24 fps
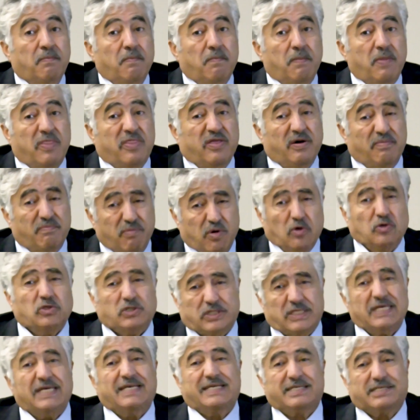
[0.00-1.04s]
the
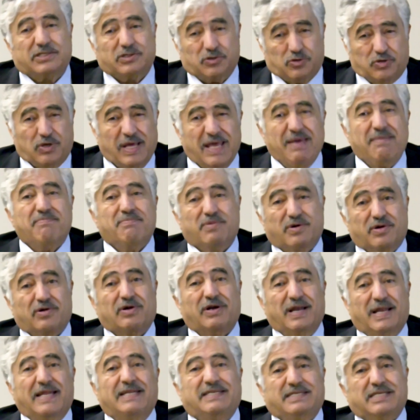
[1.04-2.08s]
most extreme
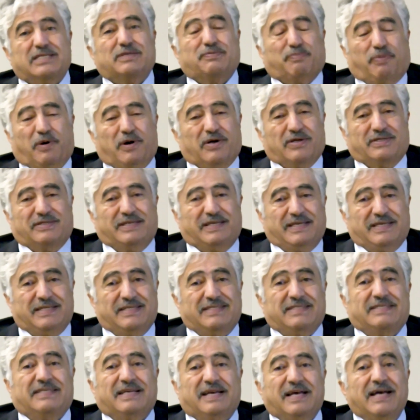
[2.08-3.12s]
religious
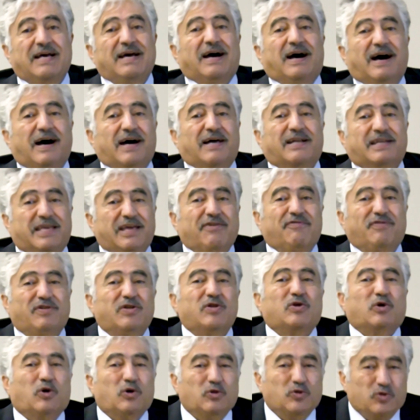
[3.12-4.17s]
parties are
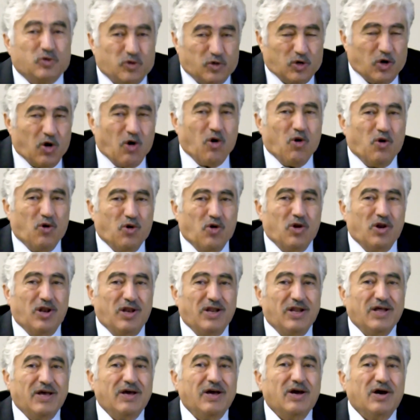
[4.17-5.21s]
given
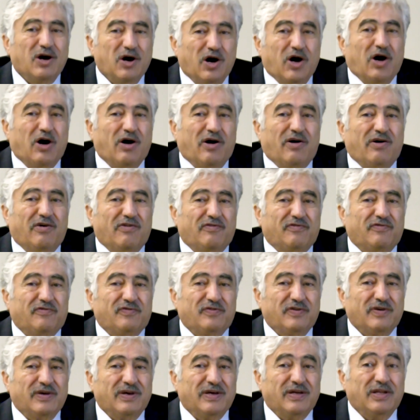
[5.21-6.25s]
control
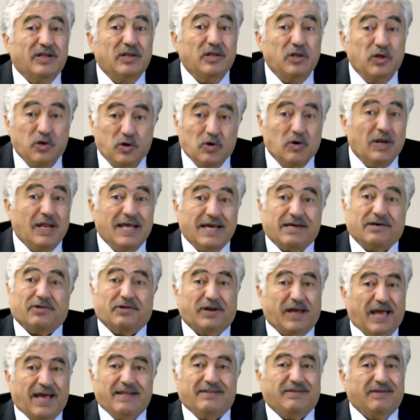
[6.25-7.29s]
of a newly
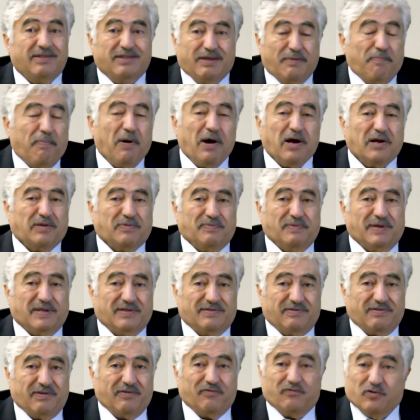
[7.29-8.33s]
created
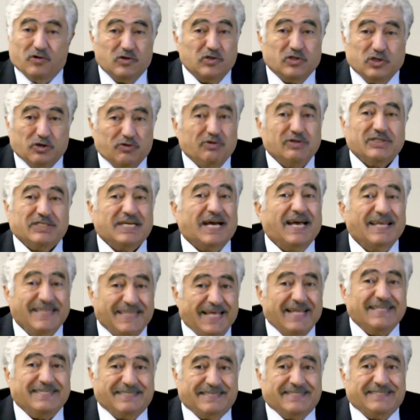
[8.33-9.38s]
department for Jewish
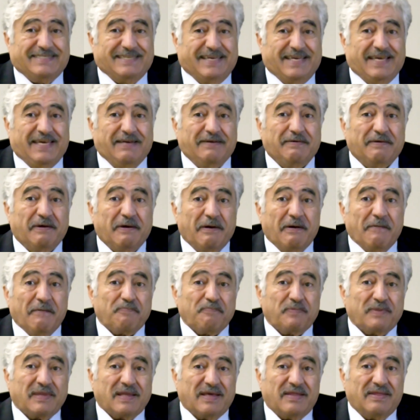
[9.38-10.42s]
identity
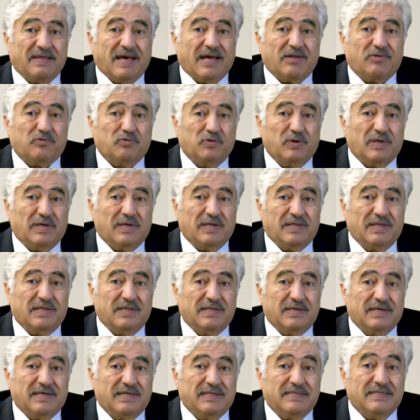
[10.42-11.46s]
that
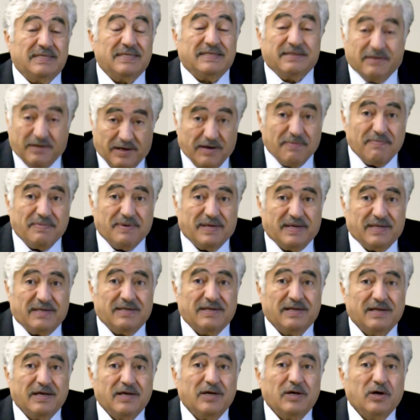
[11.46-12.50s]
will
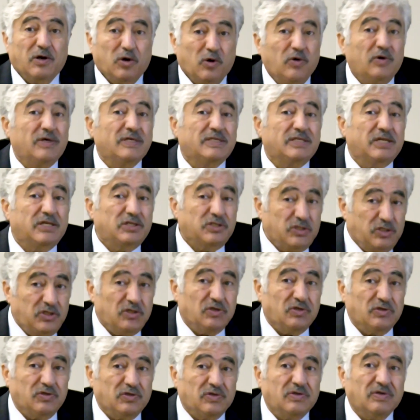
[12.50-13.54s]
determine who is a
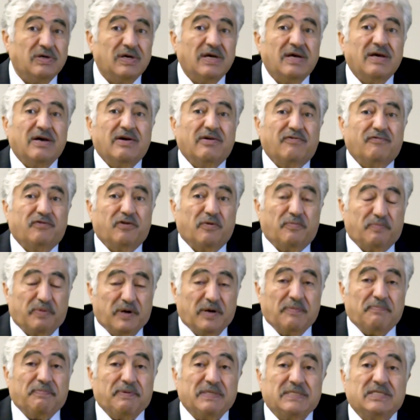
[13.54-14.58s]
Jew for
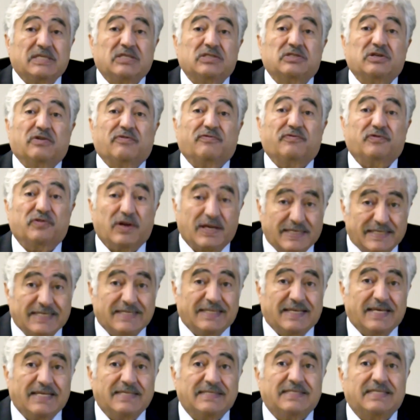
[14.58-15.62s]
purposes of
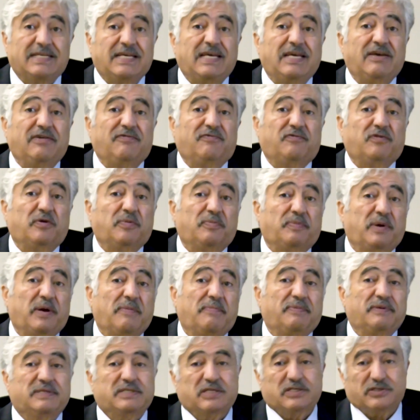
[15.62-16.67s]
residency, for
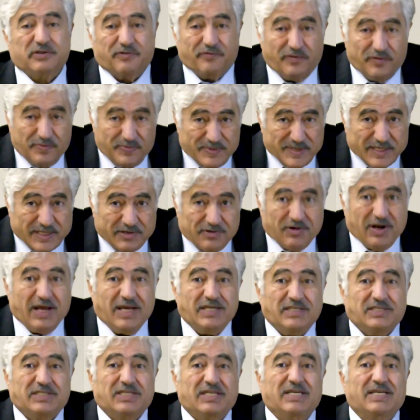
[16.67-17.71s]
purposes of
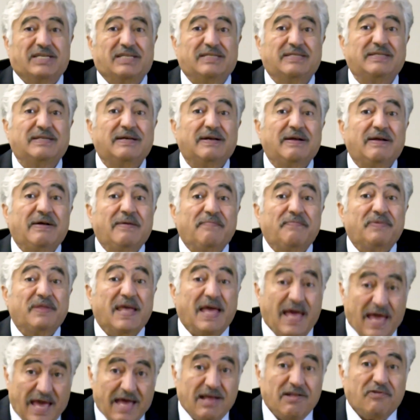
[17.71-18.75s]
immigration,
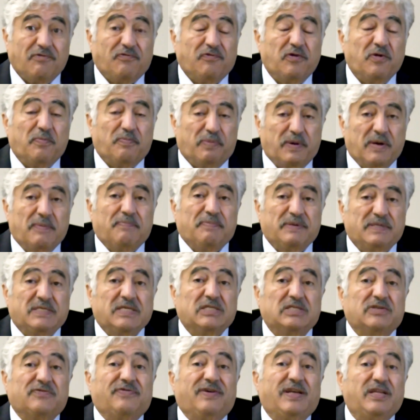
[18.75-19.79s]
and for
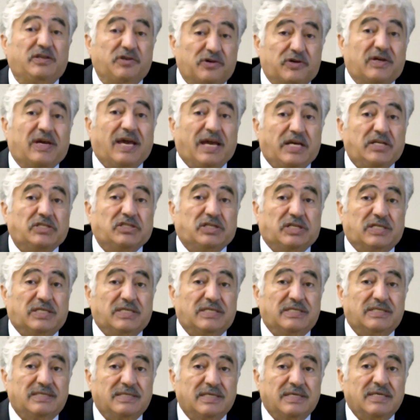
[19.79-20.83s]
purposes of
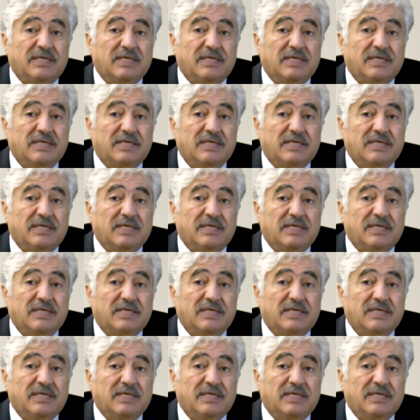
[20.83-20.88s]
education